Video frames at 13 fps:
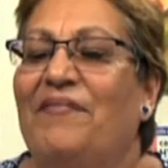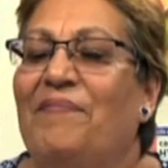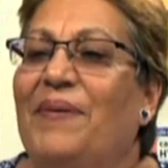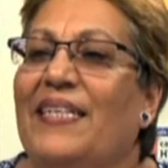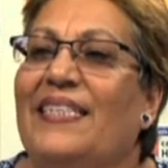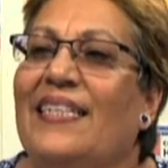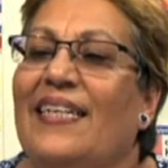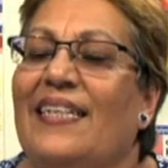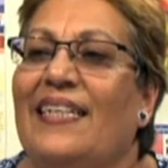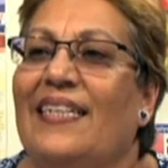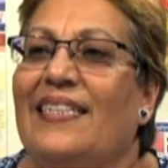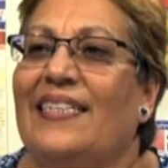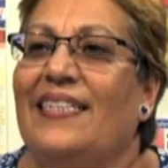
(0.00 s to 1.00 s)
off by saying
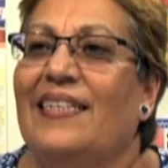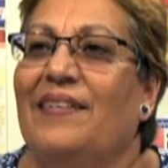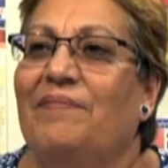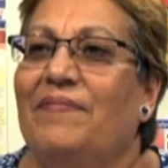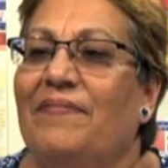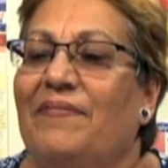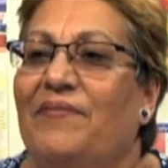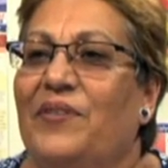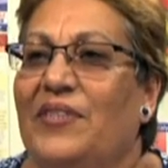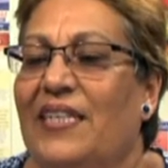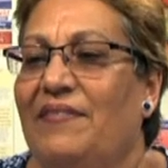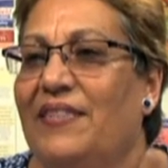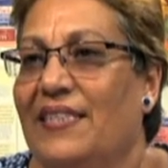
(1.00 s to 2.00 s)
that food
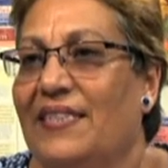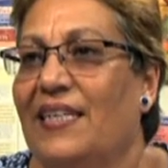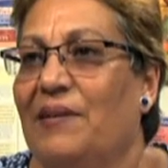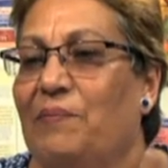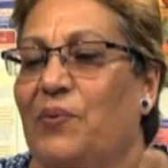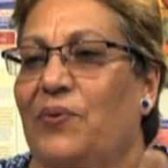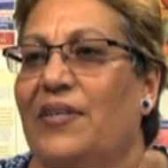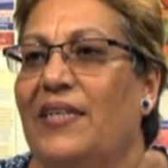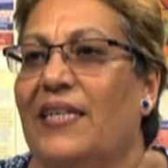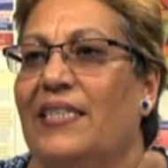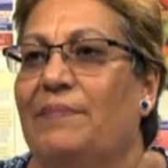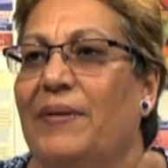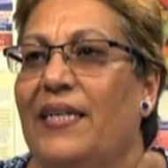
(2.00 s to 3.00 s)
safety is an important
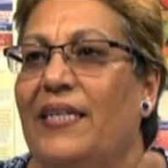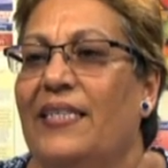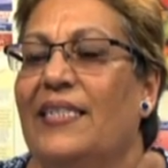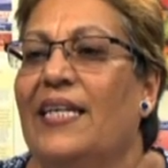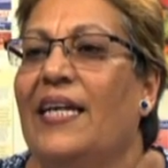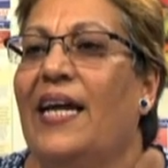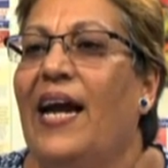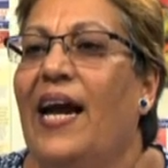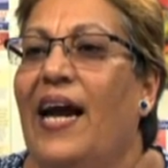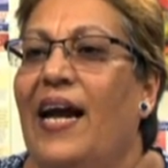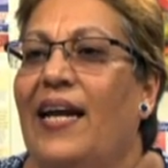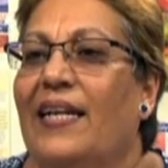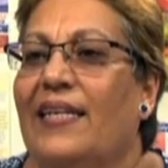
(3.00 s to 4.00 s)
aspect,
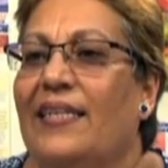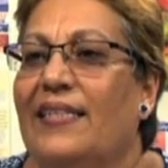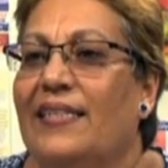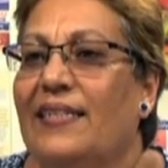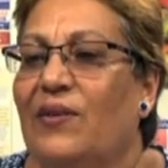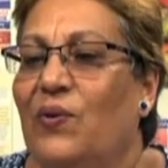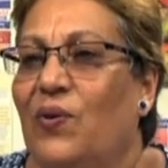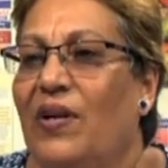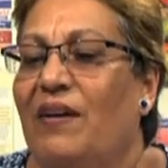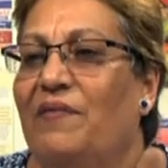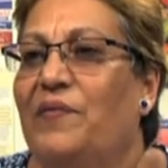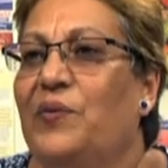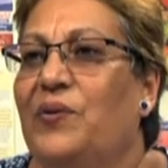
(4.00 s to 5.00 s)
and all our
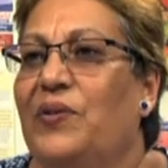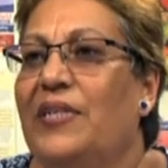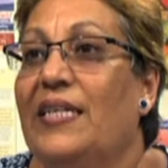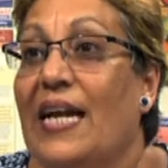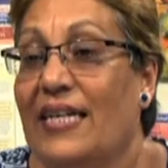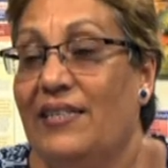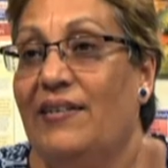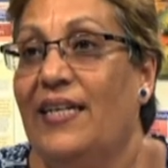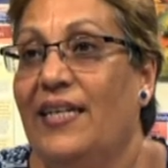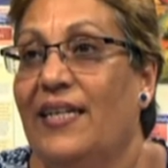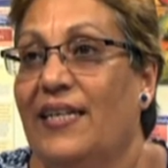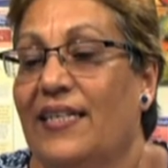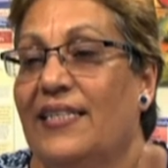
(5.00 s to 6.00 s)
food
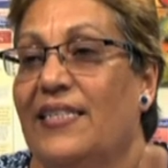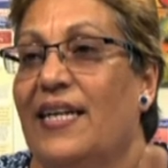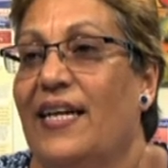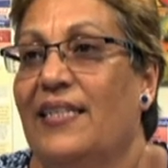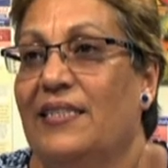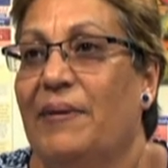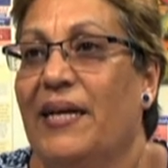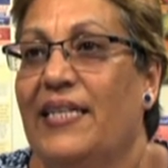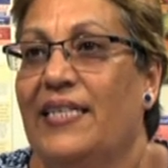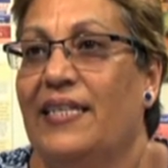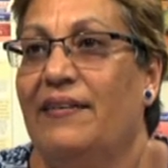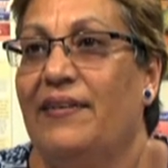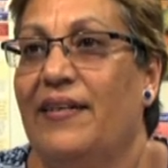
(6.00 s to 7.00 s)
naturally contains
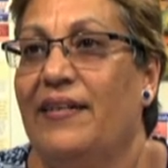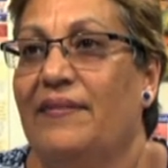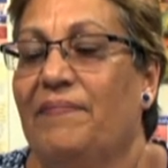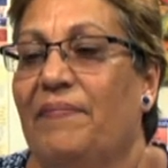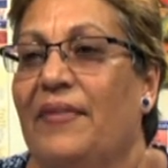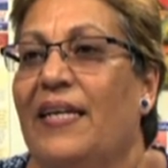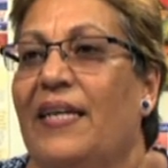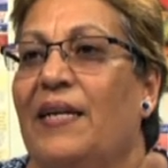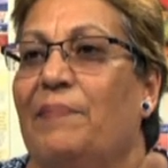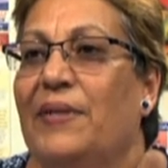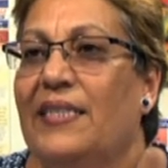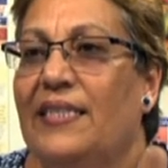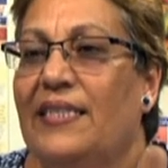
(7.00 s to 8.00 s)
bacteria.
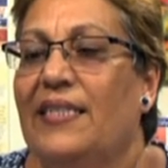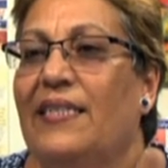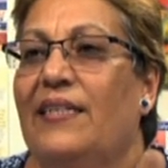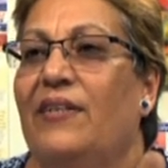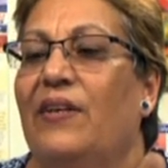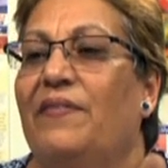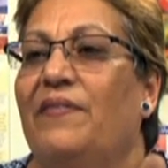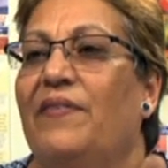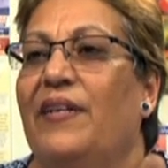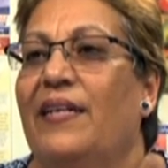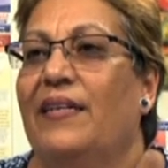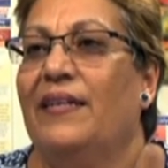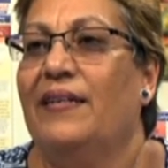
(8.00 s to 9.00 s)
But certain of
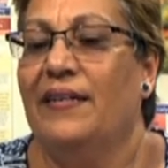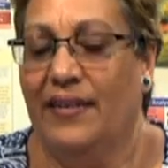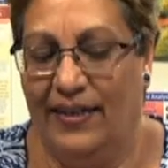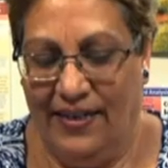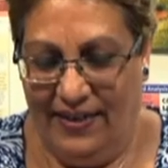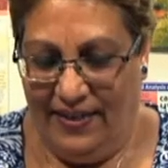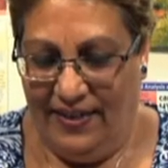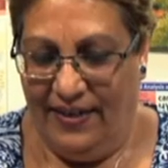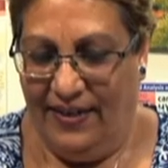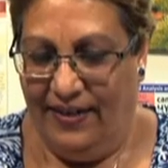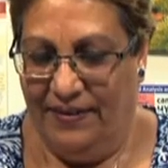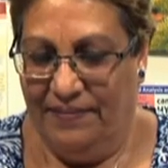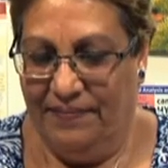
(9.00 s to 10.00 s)
the
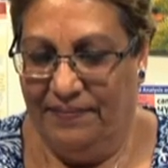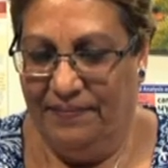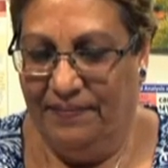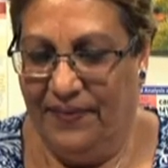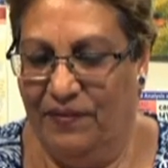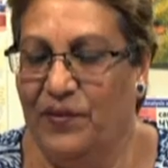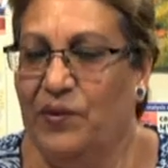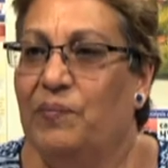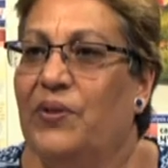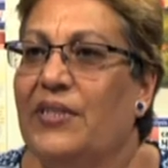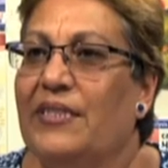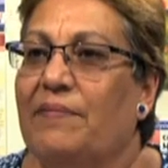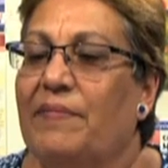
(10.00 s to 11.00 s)
food
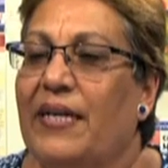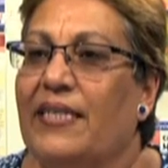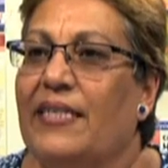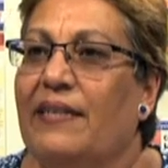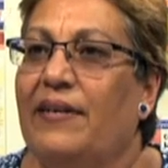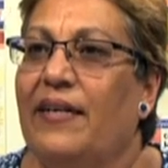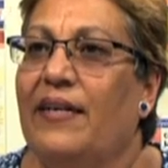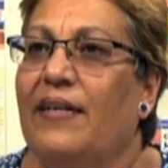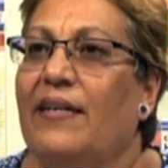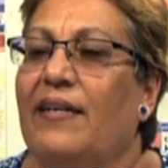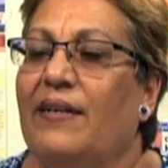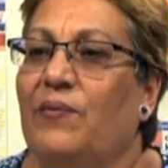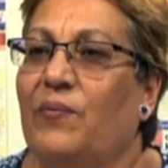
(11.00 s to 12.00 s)
poisoning bacteria,
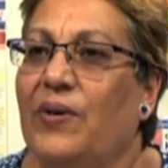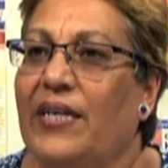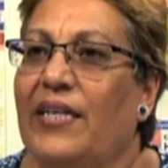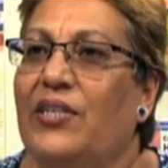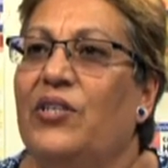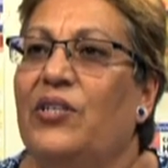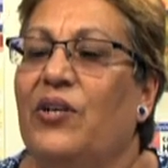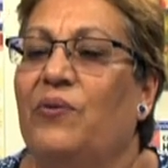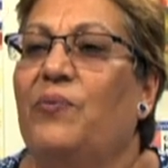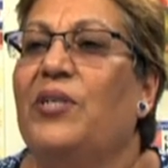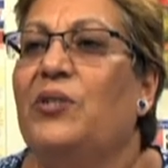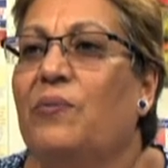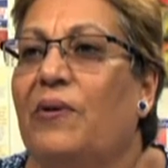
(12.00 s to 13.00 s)
we need to know
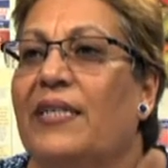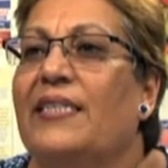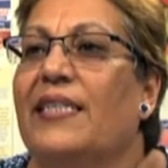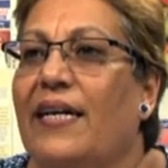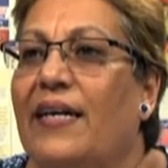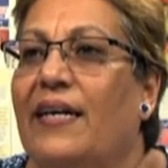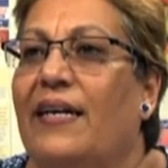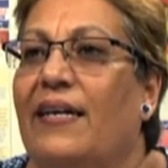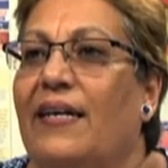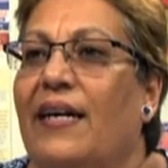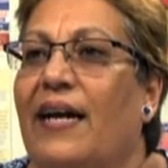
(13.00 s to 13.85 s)
which ones they are